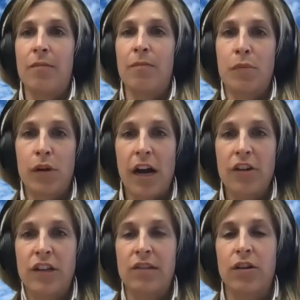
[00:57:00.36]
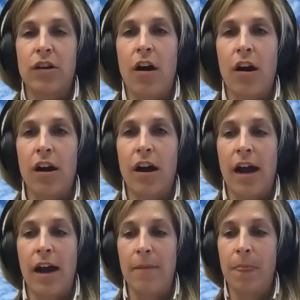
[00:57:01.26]
the projects are are
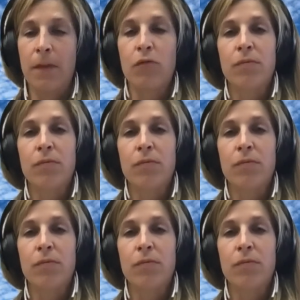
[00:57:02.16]
um,